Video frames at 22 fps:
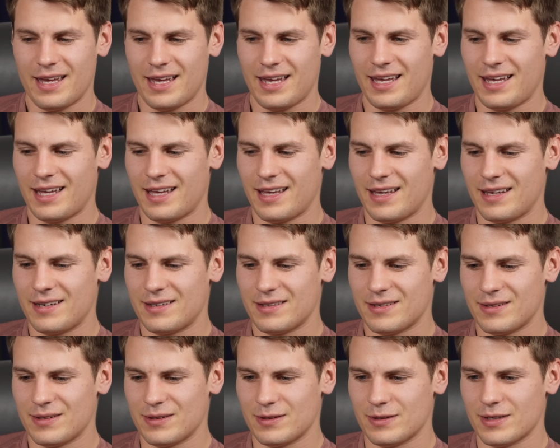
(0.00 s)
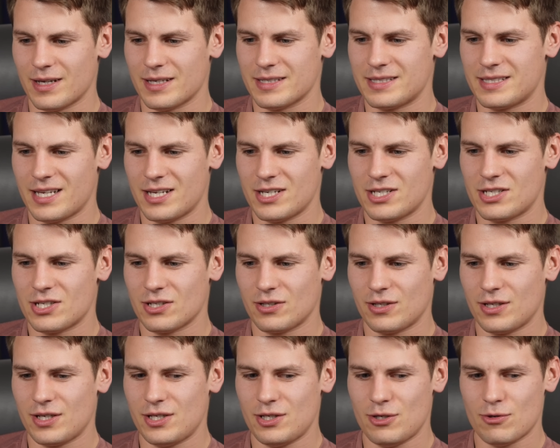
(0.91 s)
and
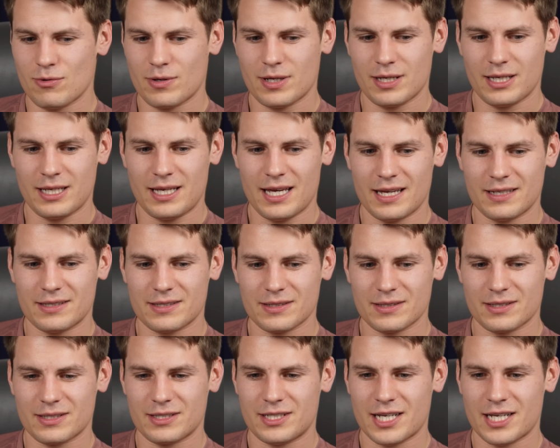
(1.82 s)
essentially you can get